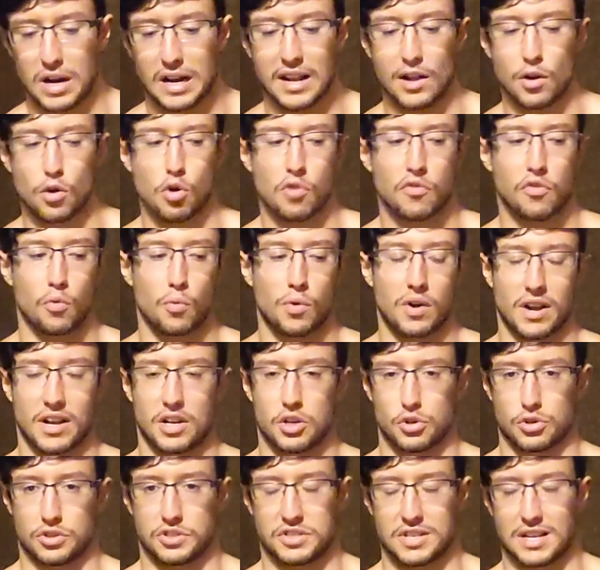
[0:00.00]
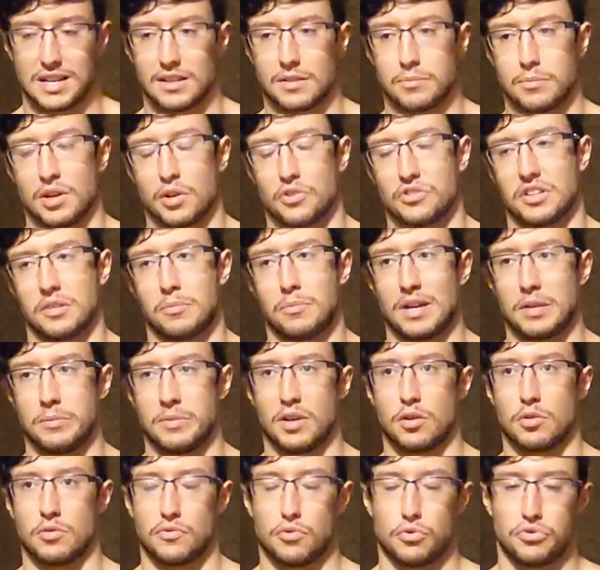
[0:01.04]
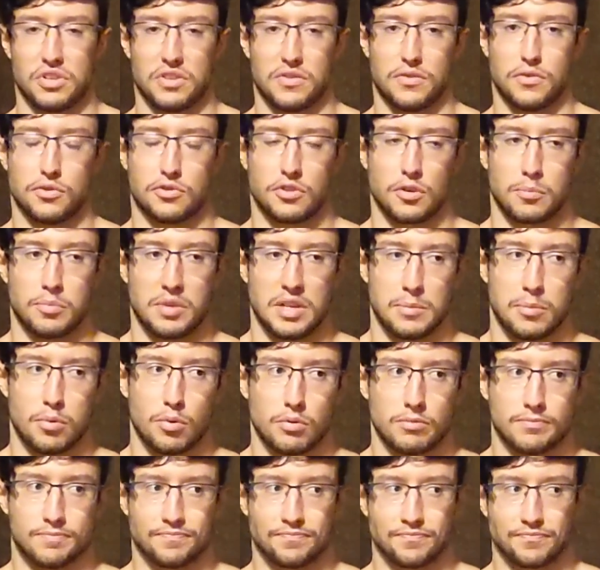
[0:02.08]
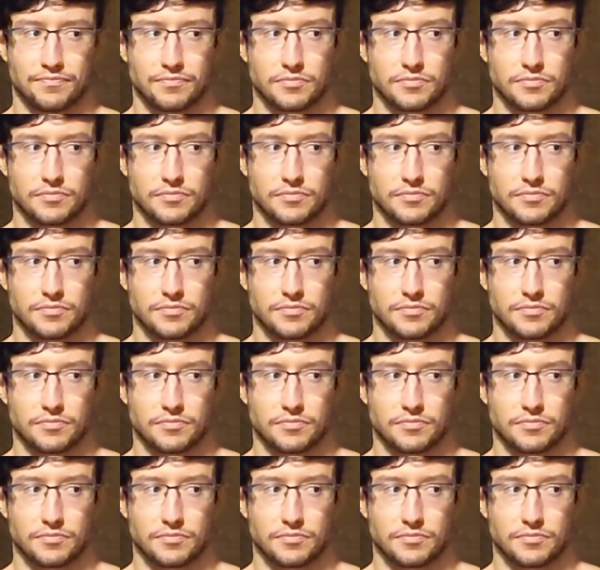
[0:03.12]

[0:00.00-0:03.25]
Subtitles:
quickly go over what I just said, because it might be confusing for some people.